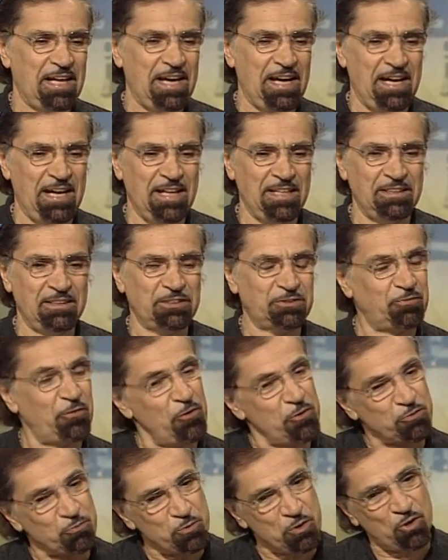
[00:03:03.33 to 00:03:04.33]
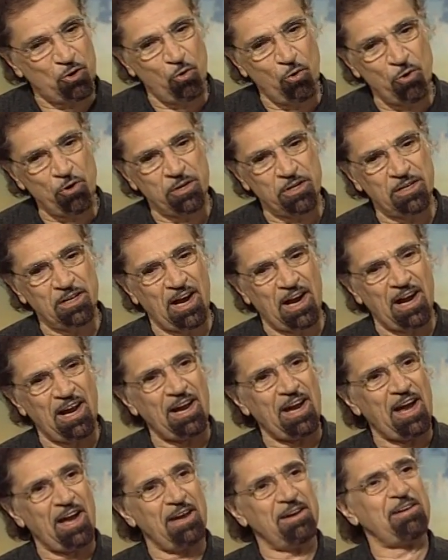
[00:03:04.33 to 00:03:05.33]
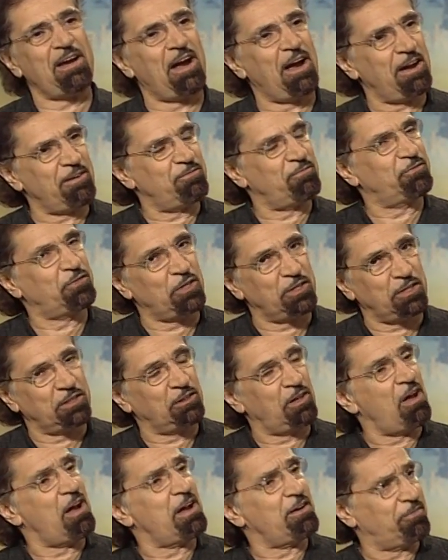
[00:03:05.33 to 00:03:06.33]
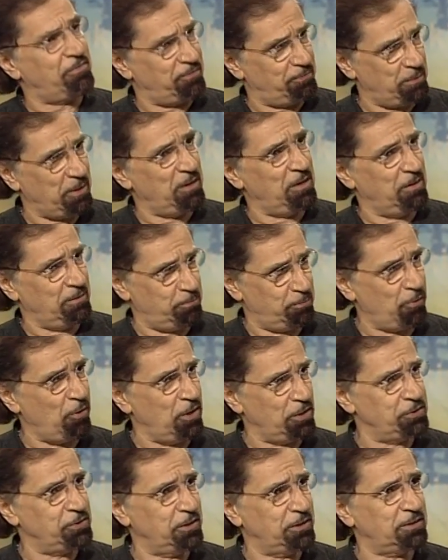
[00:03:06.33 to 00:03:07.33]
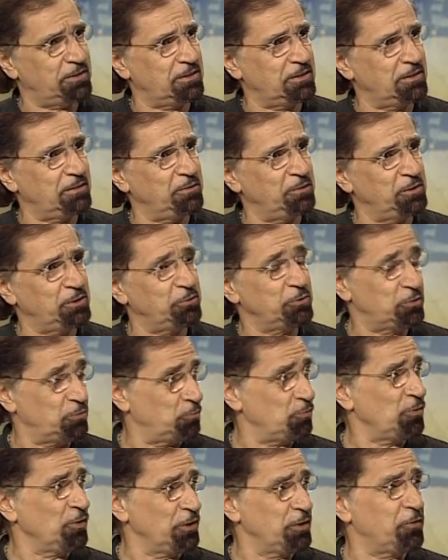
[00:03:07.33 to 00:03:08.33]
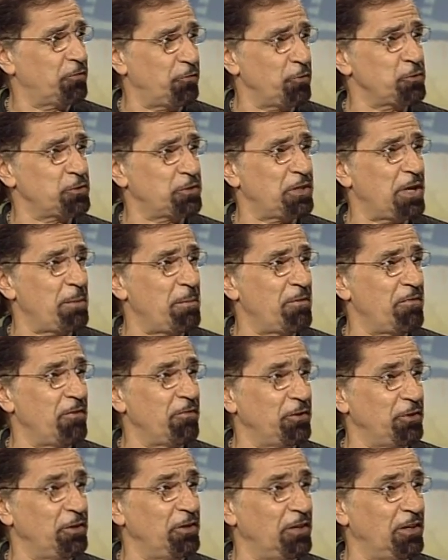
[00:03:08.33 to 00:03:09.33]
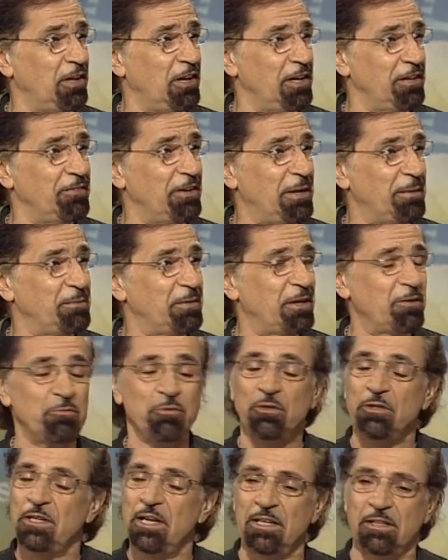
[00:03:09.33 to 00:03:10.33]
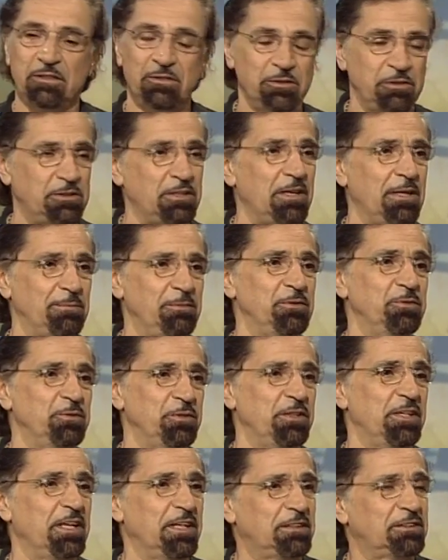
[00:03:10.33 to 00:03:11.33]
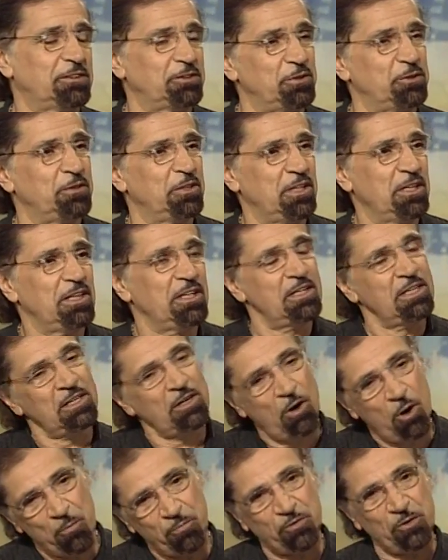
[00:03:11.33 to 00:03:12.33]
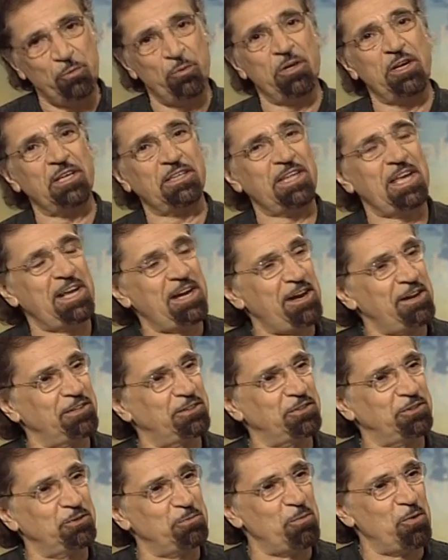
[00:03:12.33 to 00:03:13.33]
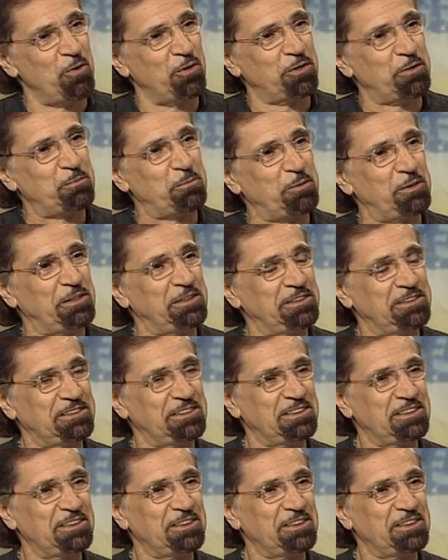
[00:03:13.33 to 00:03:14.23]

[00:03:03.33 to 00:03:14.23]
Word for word: And as far as recording, I've done a live project, which is really the first time I've ever done a live album. I really had a good time doing that. So hopefully we'll get that out into the marketplace.